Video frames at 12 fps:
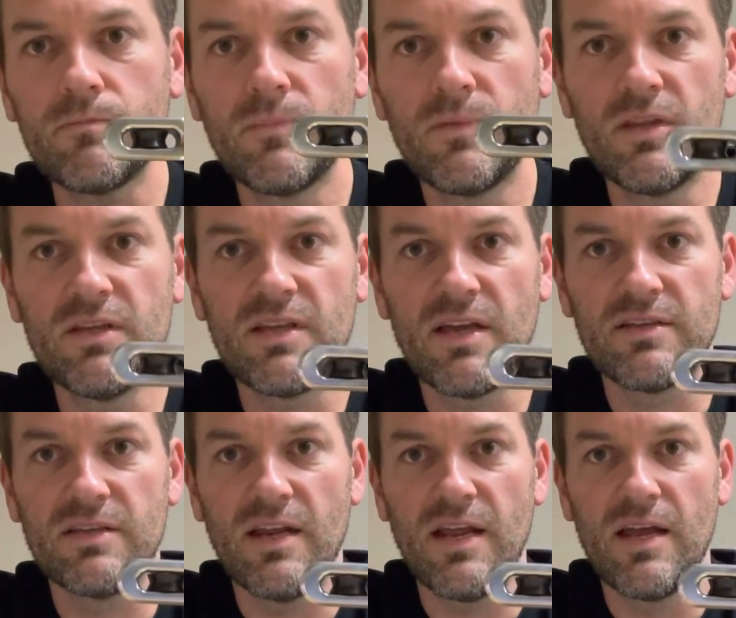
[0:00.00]
this
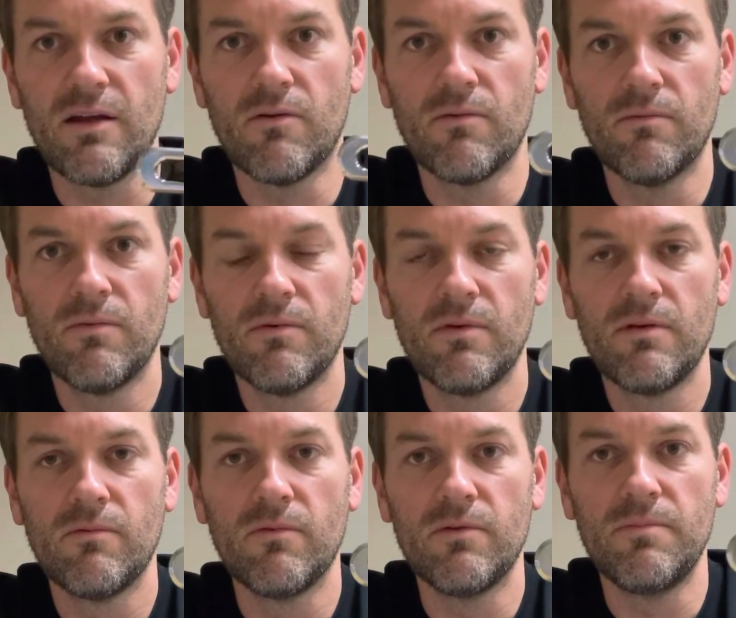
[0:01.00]
exit angle
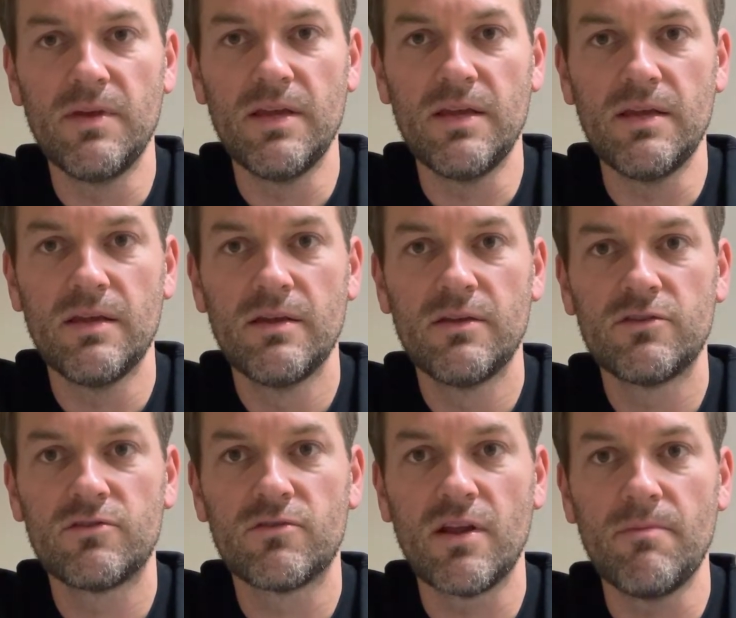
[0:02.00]
would be
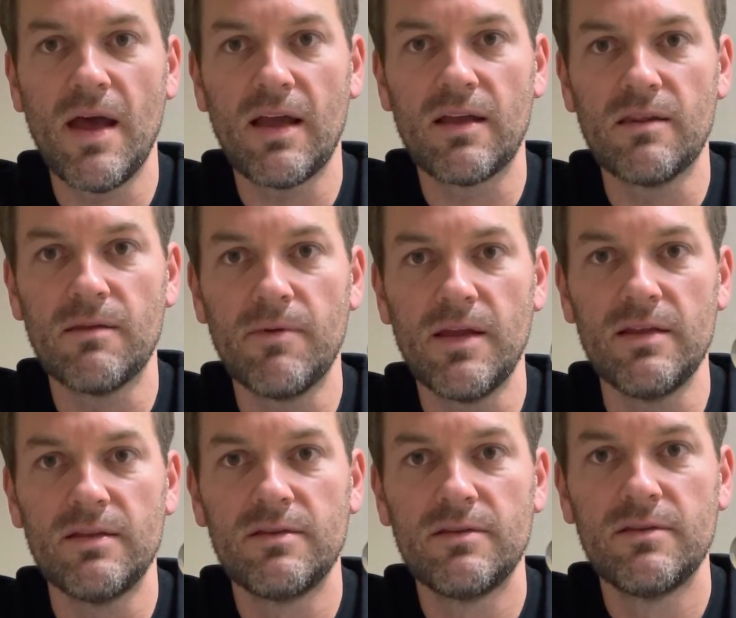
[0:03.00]
straight back at the
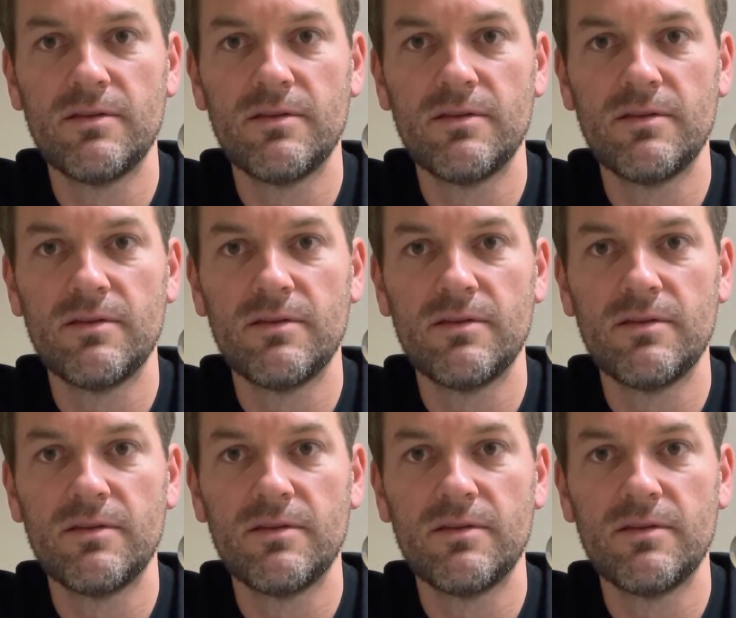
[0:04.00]
baits.